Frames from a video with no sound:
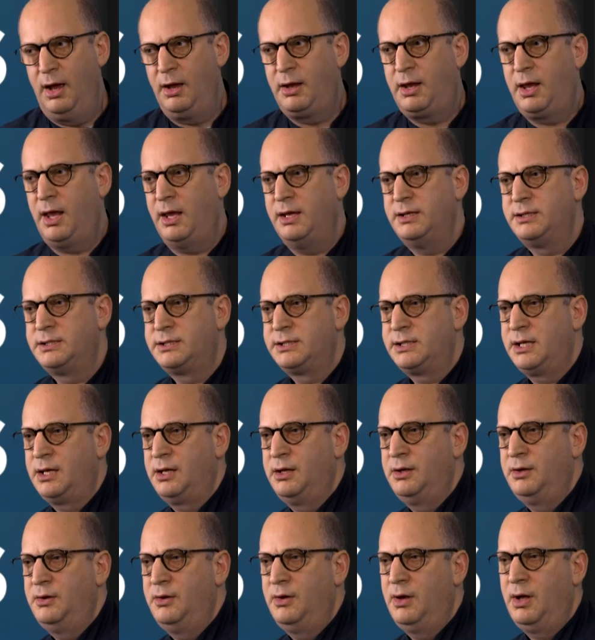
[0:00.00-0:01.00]
Okay,
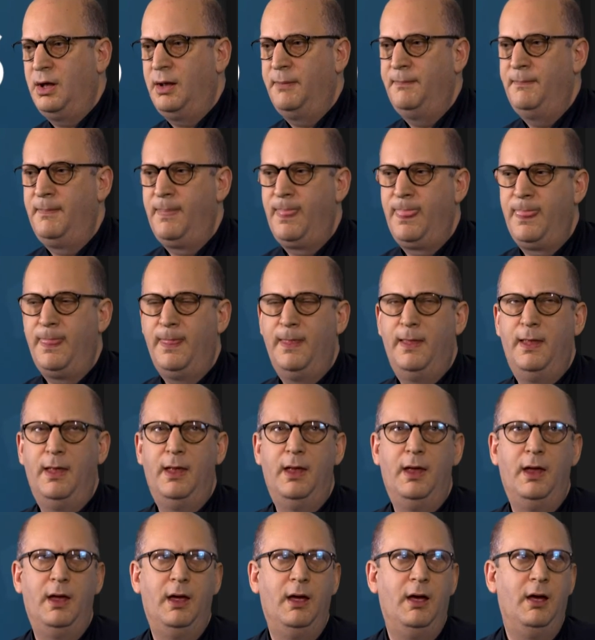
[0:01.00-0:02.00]
so
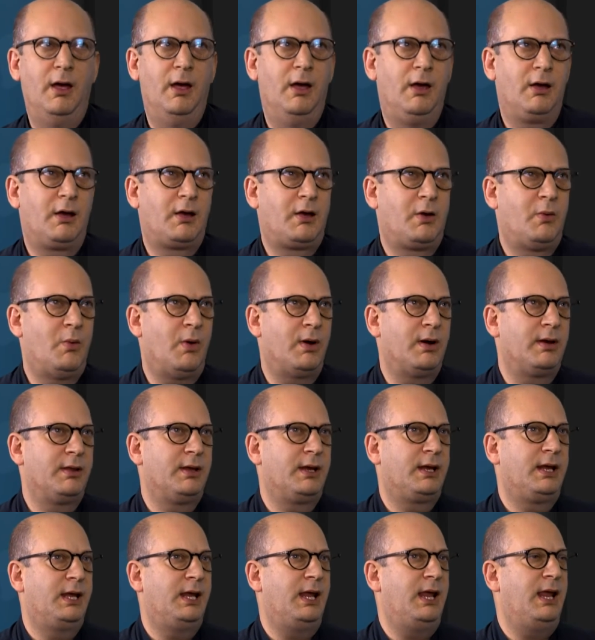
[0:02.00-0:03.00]
one of the
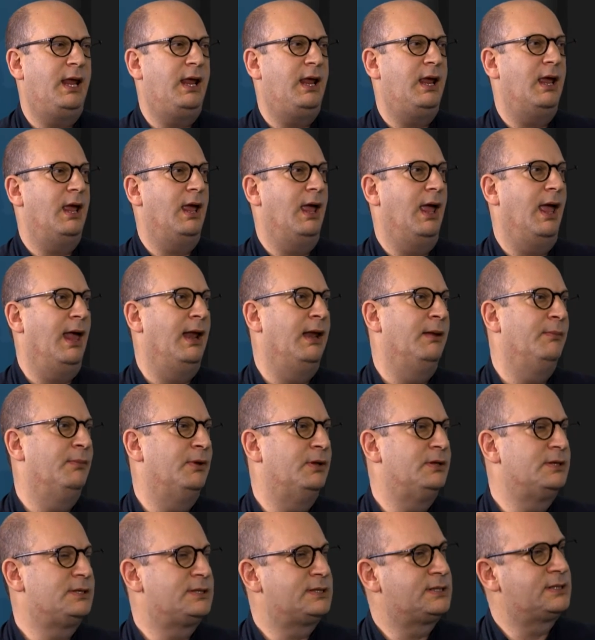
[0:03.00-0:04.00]
key
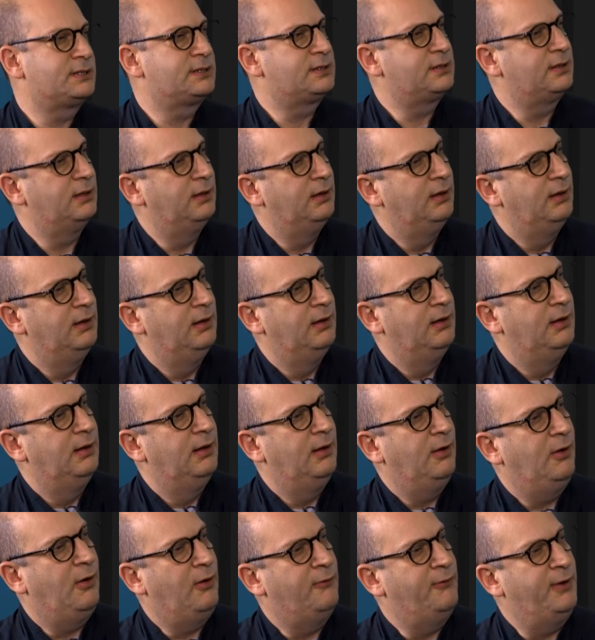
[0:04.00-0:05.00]
elements
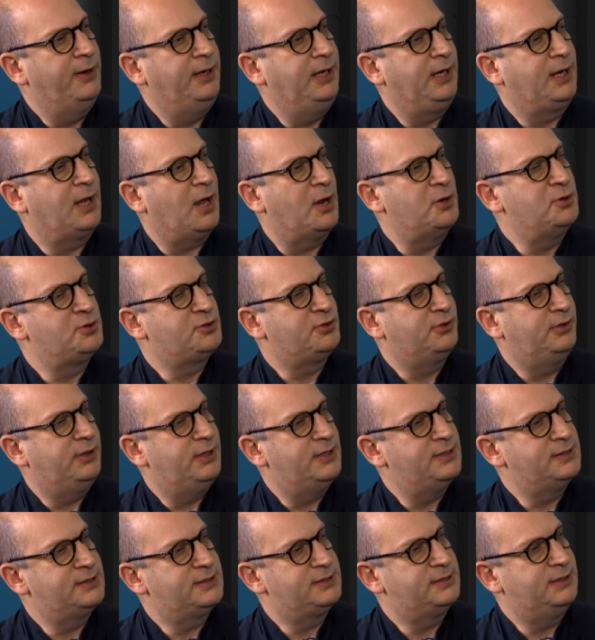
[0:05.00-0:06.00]
of any country
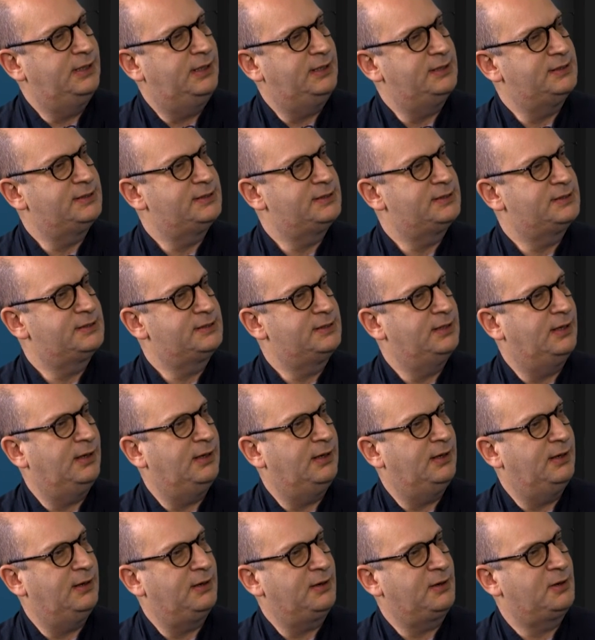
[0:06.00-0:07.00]
is its
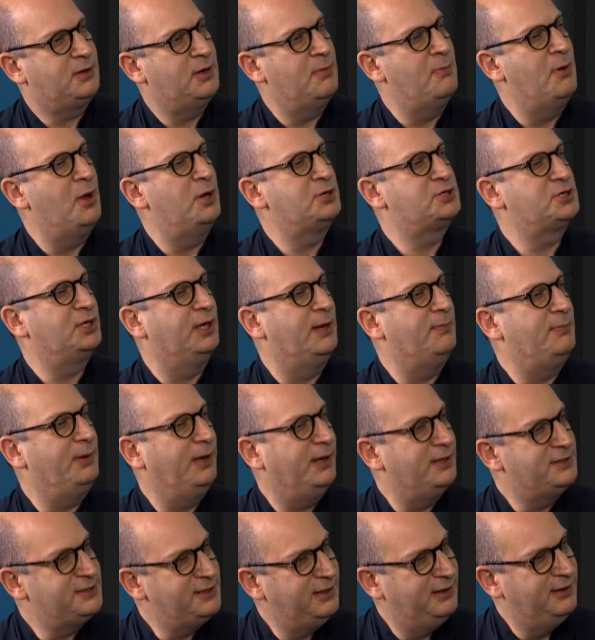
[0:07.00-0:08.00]
commercial
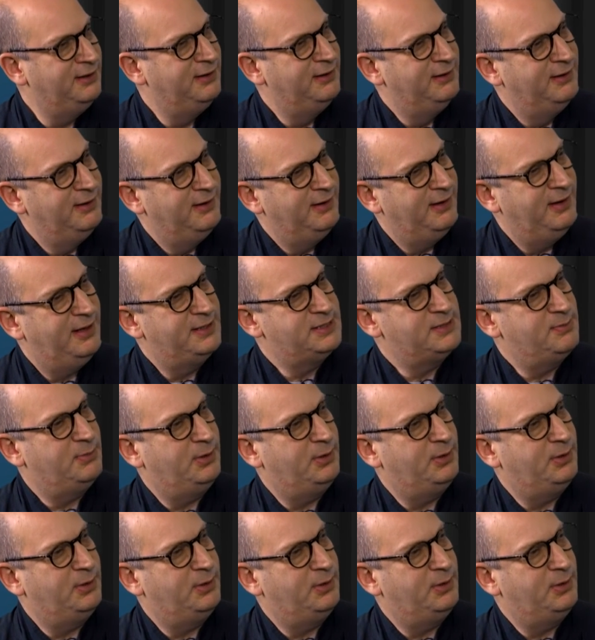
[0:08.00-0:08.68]
ability, its